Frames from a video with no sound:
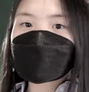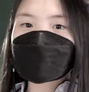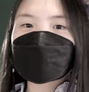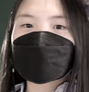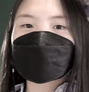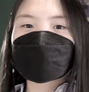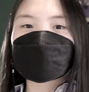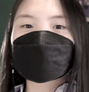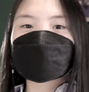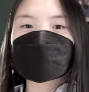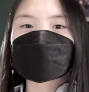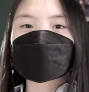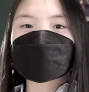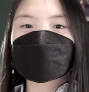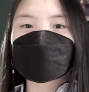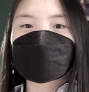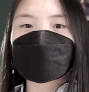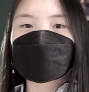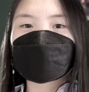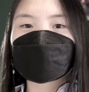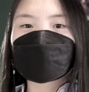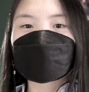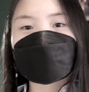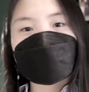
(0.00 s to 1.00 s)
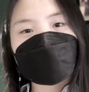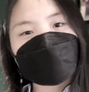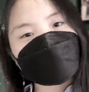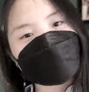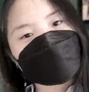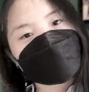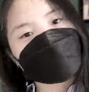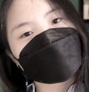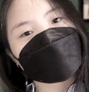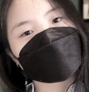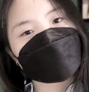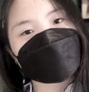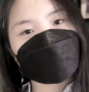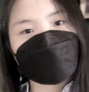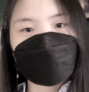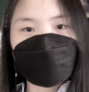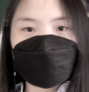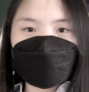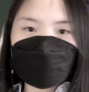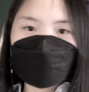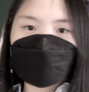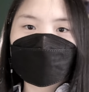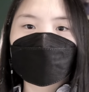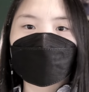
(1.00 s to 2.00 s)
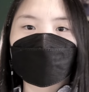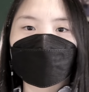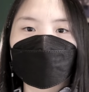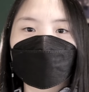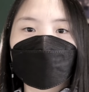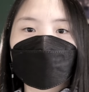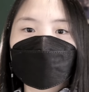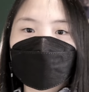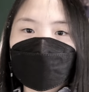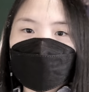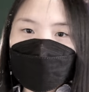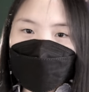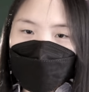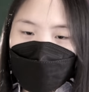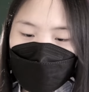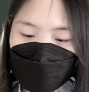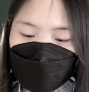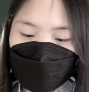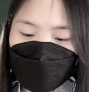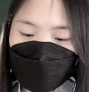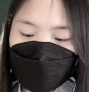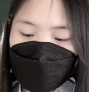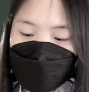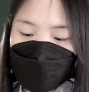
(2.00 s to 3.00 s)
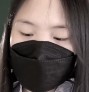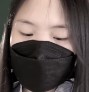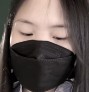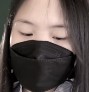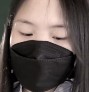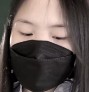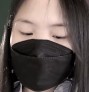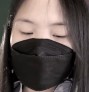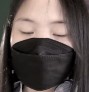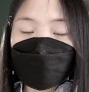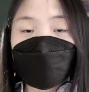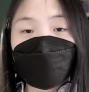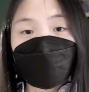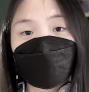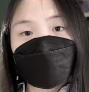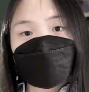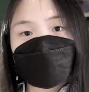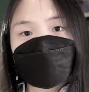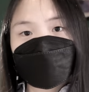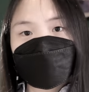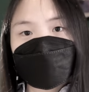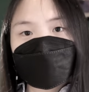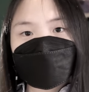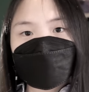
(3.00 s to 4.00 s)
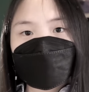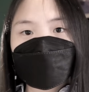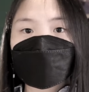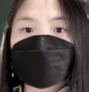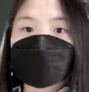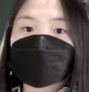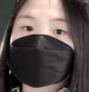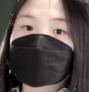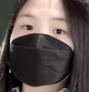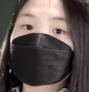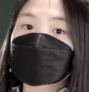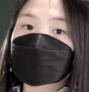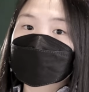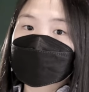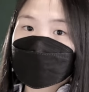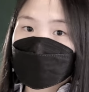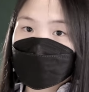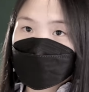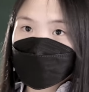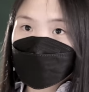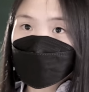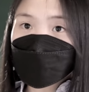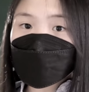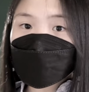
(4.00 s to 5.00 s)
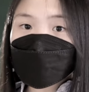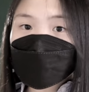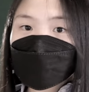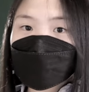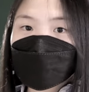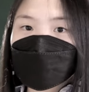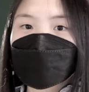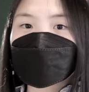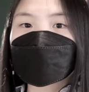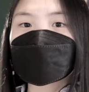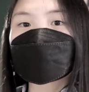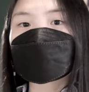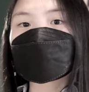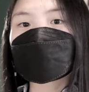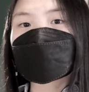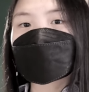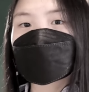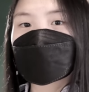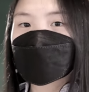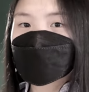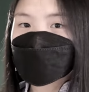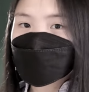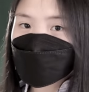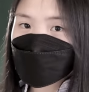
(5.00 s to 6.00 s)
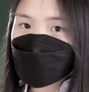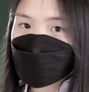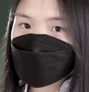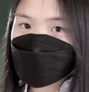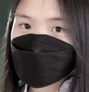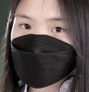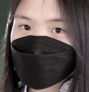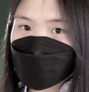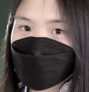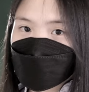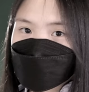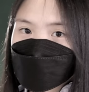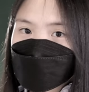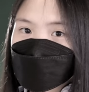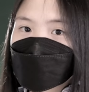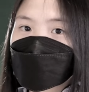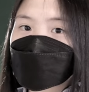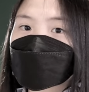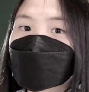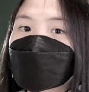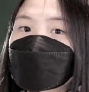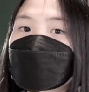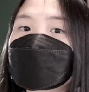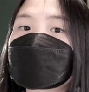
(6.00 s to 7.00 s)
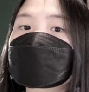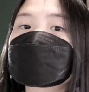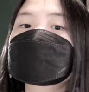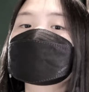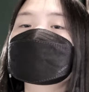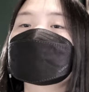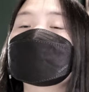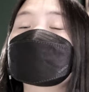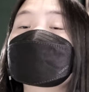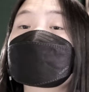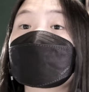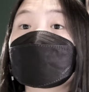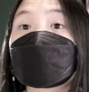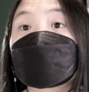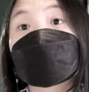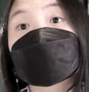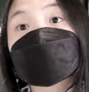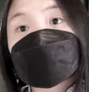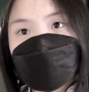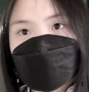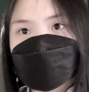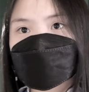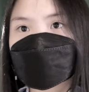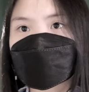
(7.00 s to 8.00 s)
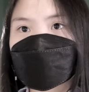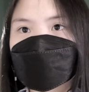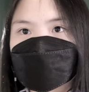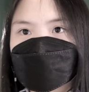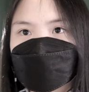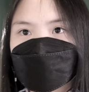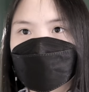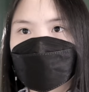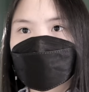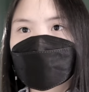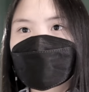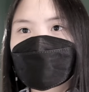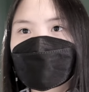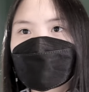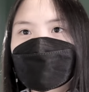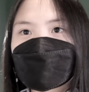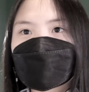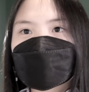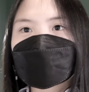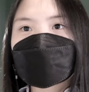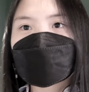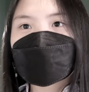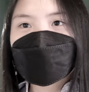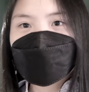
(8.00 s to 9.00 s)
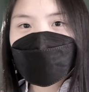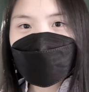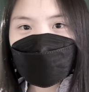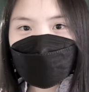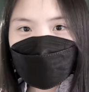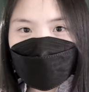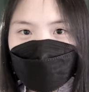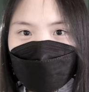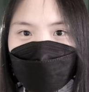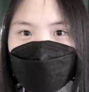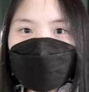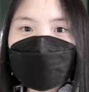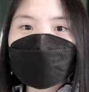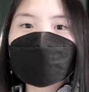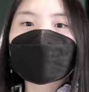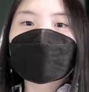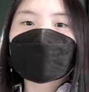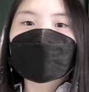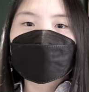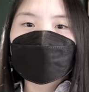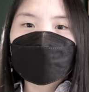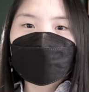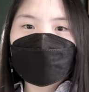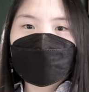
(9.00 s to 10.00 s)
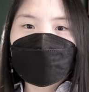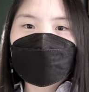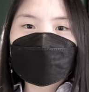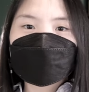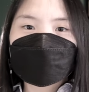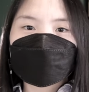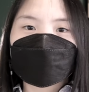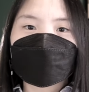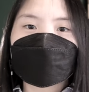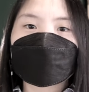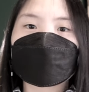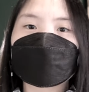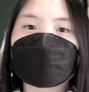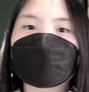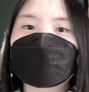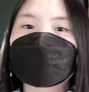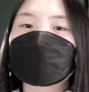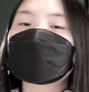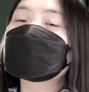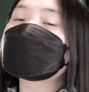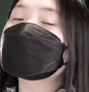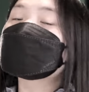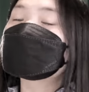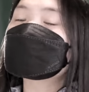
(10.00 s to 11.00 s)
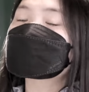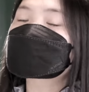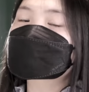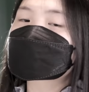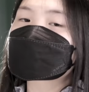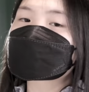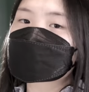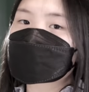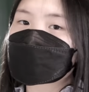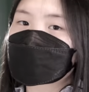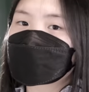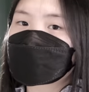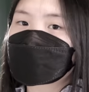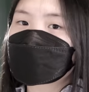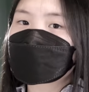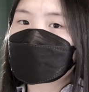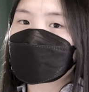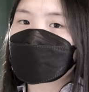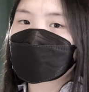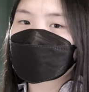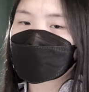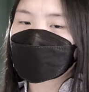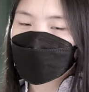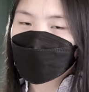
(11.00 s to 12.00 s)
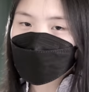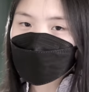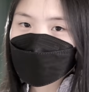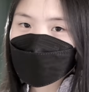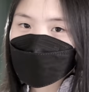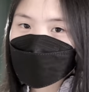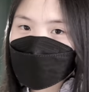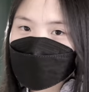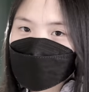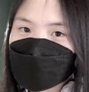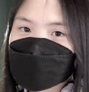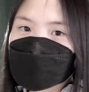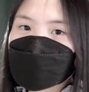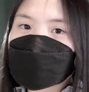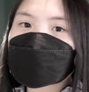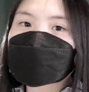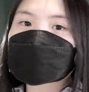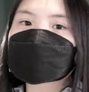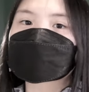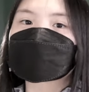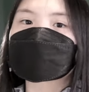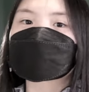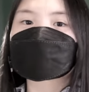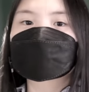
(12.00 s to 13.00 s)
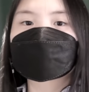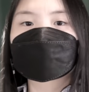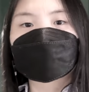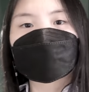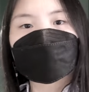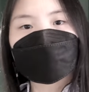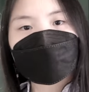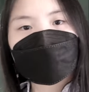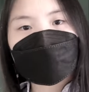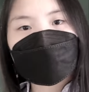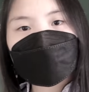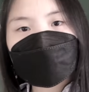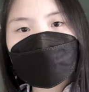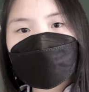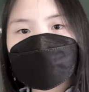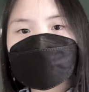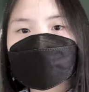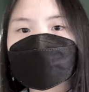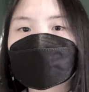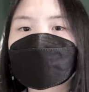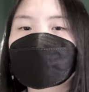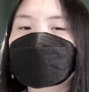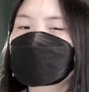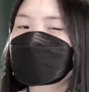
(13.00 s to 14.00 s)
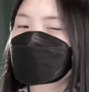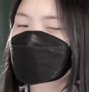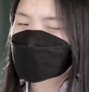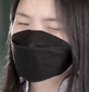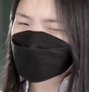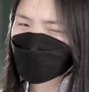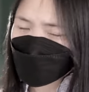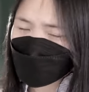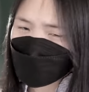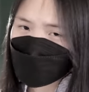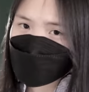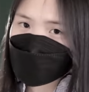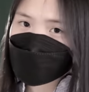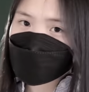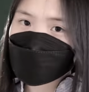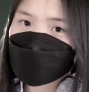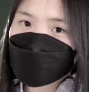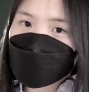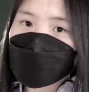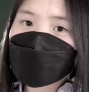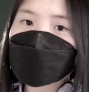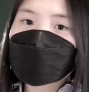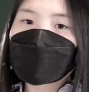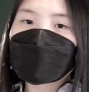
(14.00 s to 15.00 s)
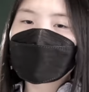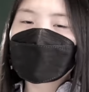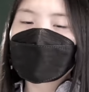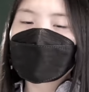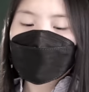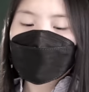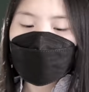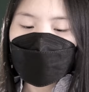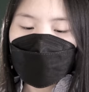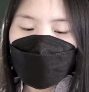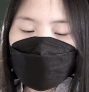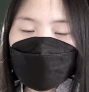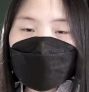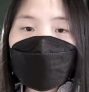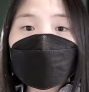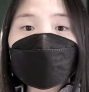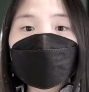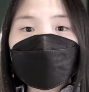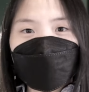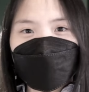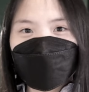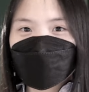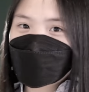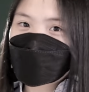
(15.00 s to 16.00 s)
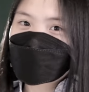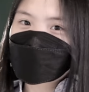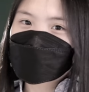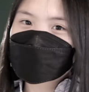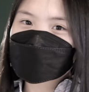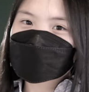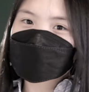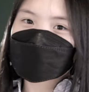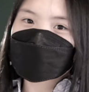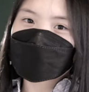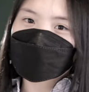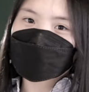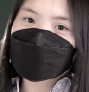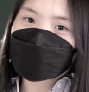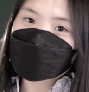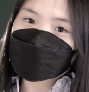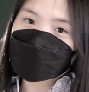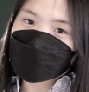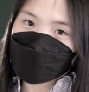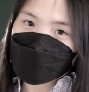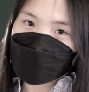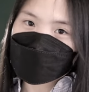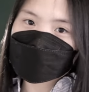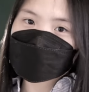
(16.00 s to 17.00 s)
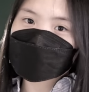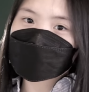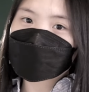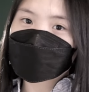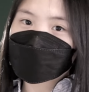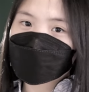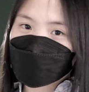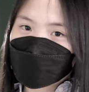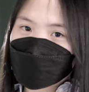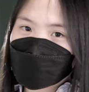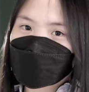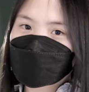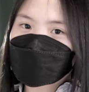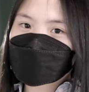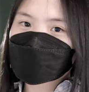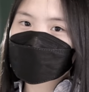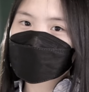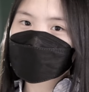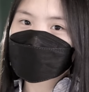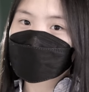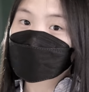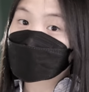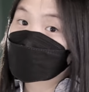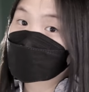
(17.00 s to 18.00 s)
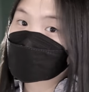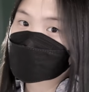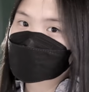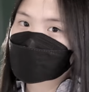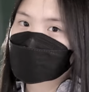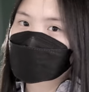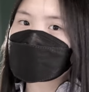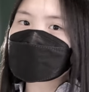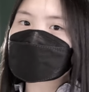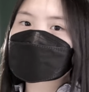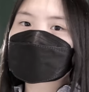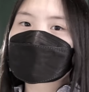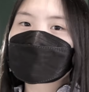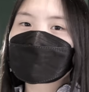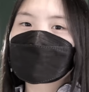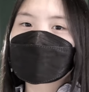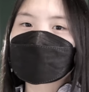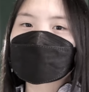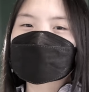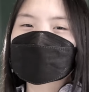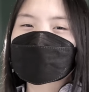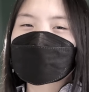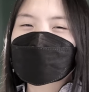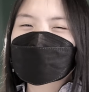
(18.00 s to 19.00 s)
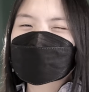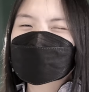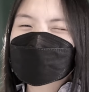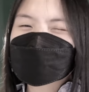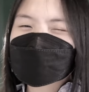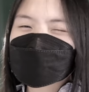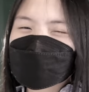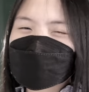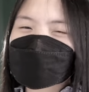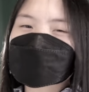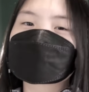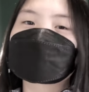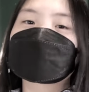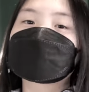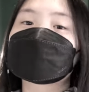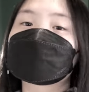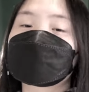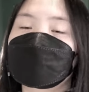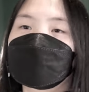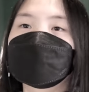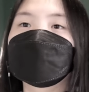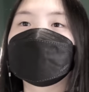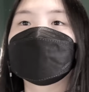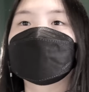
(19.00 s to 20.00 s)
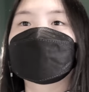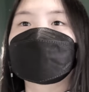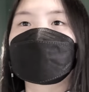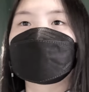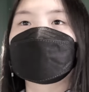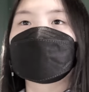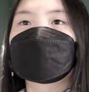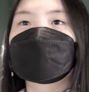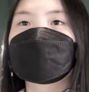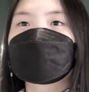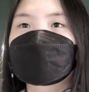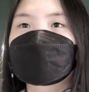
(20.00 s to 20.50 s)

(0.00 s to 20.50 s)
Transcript: and also measure the geometry and all. Then after that, we have the geometry we will send to Sato, and they will confirm the geometry and give us a proposed geometry. Then after that, you guys, we will discuss with you on all the process, and so what colors you like, what geometry you like. Upon confirmation of your geometry and colors and designs, it's about 6 months waiting time.